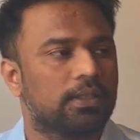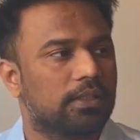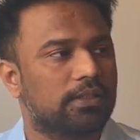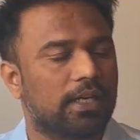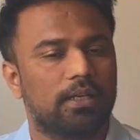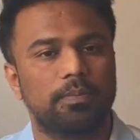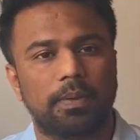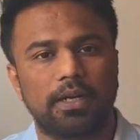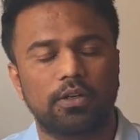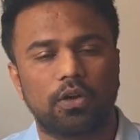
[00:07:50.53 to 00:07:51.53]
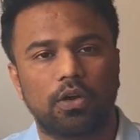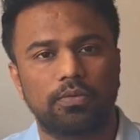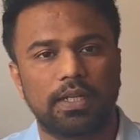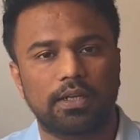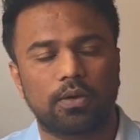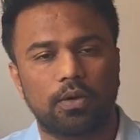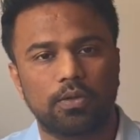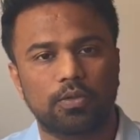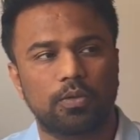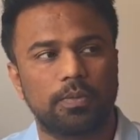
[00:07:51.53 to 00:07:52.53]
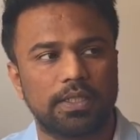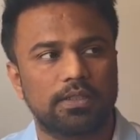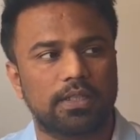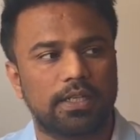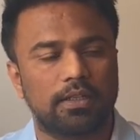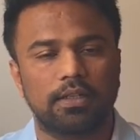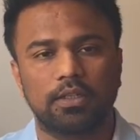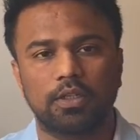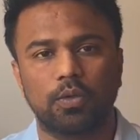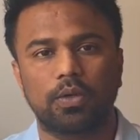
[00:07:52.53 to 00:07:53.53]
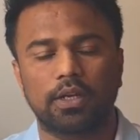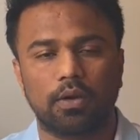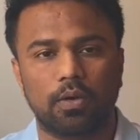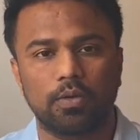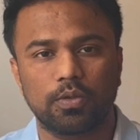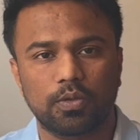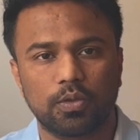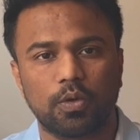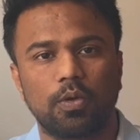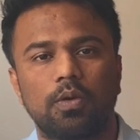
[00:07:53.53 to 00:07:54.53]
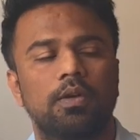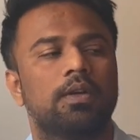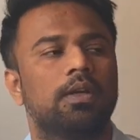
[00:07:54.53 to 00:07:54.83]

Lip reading: The second part of that also means that you can also